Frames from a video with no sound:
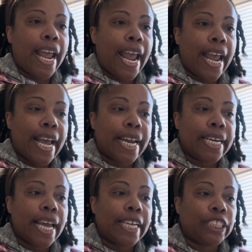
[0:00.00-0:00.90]

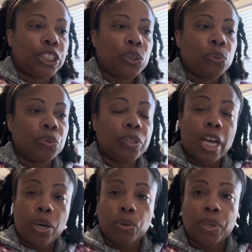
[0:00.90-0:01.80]
And as you
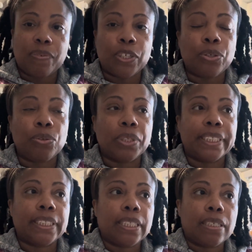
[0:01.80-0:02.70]
know, if you
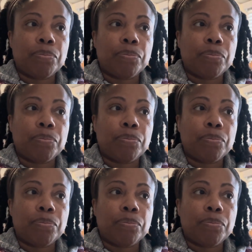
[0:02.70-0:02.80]
listened to the,